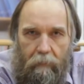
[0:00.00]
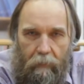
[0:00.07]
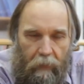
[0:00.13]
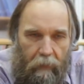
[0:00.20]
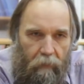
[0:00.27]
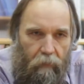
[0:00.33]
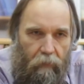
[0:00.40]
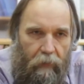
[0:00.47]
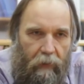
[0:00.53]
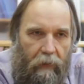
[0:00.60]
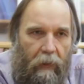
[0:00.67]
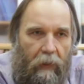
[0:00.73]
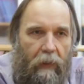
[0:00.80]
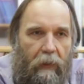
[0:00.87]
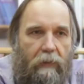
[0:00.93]
in Greek
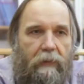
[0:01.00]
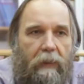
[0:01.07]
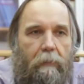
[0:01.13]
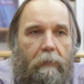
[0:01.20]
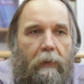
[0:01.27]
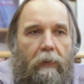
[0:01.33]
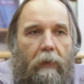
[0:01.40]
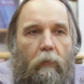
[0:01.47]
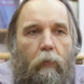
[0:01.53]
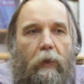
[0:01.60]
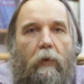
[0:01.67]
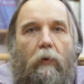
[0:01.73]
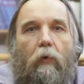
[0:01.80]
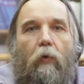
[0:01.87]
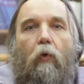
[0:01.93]
is something that we
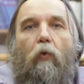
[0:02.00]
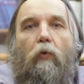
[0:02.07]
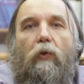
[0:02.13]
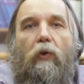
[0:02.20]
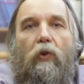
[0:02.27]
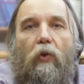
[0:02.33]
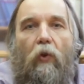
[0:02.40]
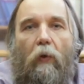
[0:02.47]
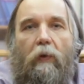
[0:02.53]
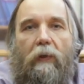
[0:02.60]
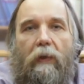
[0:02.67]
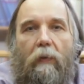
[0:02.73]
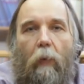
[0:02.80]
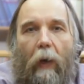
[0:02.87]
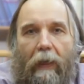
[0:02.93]
could not
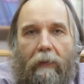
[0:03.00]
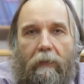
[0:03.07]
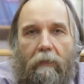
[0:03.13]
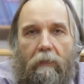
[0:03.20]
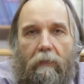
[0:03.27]
divide.